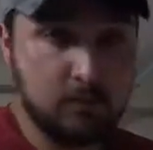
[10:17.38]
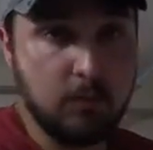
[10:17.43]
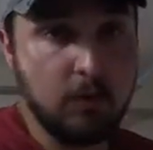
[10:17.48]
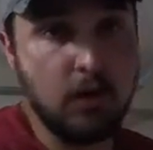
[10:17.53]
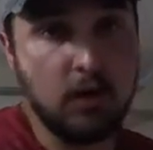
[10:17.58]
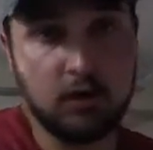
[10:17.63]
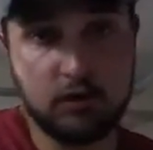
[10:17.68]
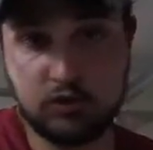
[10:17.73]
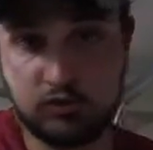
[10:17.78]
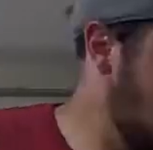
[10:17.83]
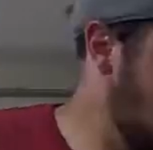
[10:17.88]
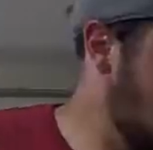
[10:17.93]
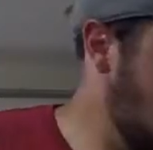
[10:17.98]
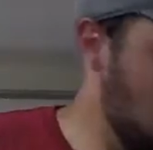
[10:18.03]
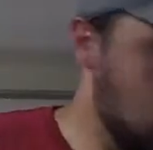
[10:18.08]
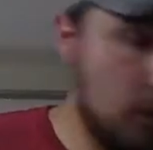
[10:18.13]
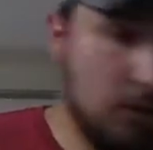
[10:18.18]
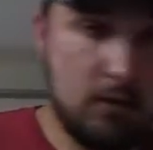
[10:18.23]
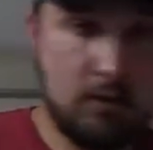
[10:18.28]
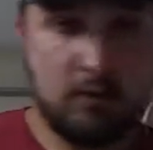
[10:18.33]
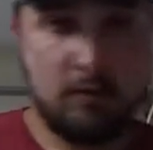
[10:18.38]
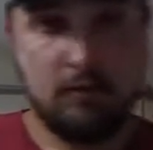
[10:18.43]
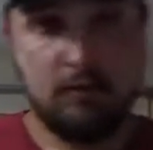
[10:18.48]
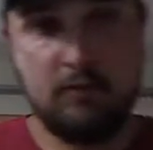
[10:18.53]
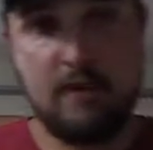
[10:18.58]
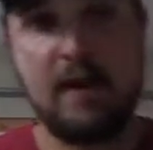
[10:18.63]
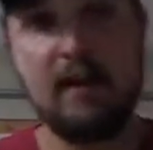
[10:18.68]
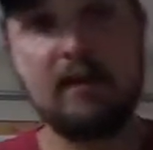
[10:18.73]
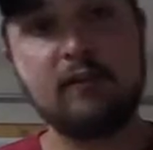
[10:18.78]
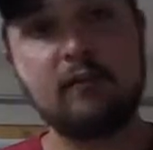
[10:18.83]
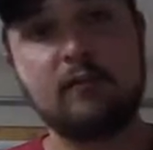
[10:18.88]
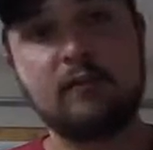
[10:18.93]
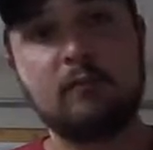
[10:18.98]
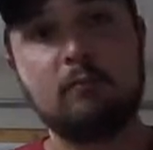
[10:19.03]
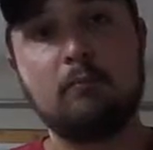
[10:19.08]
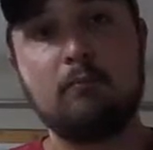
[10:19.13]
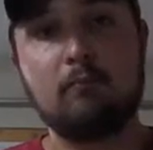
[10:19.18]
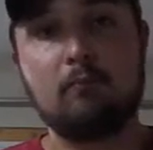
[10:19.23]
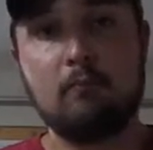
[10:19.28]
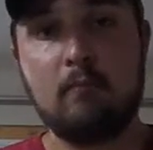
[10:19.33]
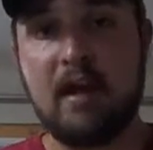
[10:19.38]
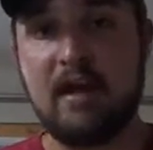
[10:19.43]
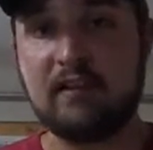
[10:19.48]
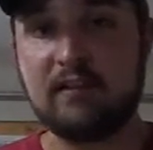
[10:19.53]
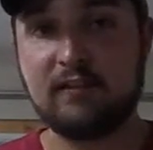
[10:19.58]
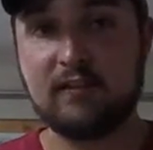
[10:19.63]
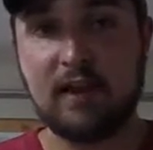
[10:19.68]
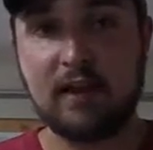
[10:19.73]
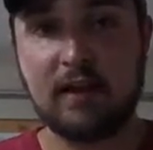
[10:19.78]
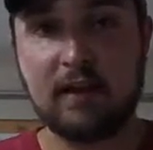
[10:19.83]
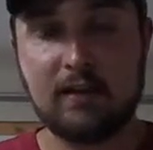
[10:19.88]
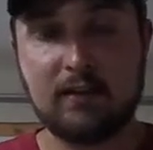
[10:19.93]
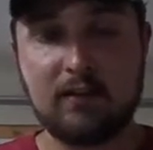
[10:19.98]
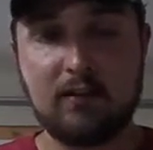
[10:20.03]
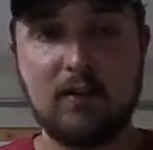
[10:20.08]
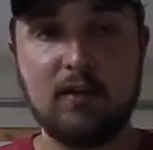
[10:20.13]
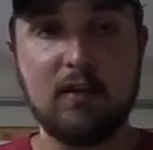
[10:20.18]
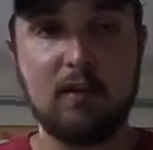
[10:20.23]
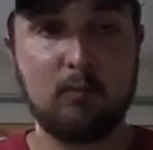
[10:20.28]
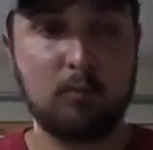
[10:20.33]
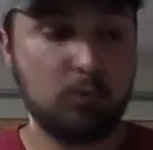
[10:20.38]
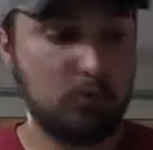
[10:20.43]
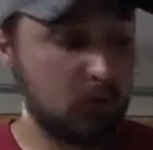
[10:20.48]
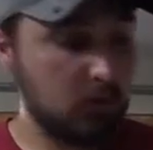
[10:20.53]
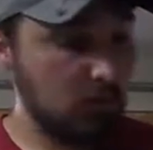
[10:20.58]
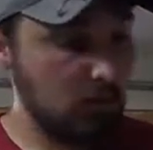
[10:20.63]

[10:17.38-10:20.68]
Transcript: Bug. That's my second tip.